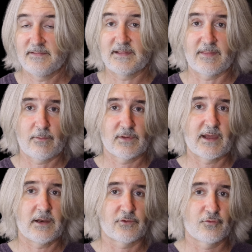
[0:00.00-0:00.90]
Now, they
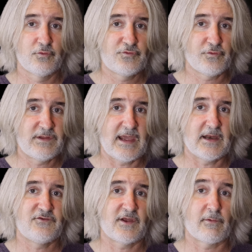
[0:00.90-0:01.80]
relied on crucial
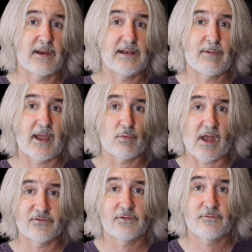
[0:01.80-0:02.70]
data generated by
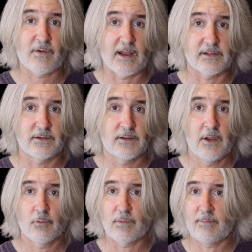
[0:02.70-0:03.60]
Rosalind Franklin,
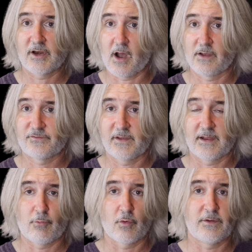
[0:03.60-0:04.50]
Raymond Gosling,
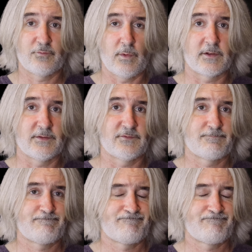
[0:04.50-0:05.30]
and Maurice Wilkins.